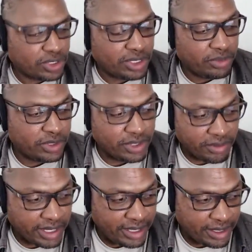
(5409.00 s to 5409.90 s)
someone's
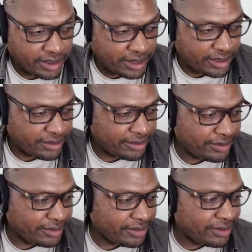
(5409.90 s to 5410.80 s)
already done it.
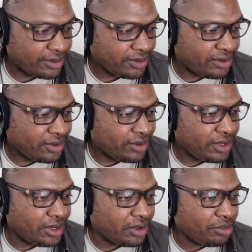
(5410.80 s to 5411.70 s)

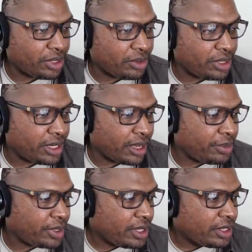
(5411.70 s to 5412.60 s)
You yeah. know, blown it
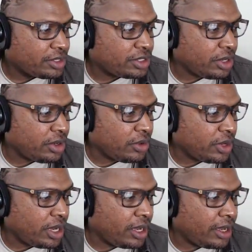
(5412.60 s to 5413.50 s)
up.
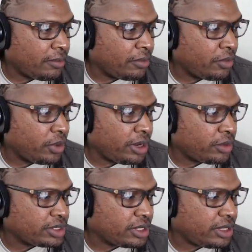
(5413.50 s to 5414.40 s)
So, um, where
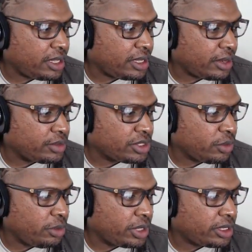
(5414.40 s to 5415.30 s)
was the thing? I was.
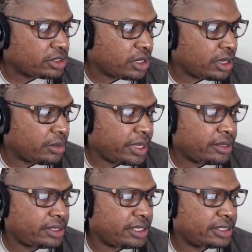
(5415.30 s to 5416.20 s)
We were going to talk
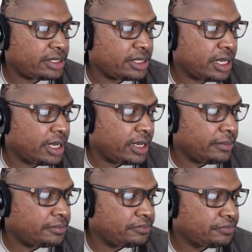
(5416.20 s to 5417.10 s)
about this. Uh,
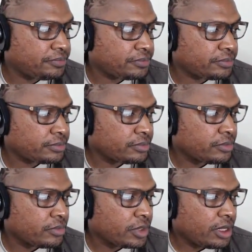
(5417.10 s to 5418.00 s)
um,
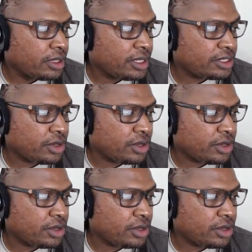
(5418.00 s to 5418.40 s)
taking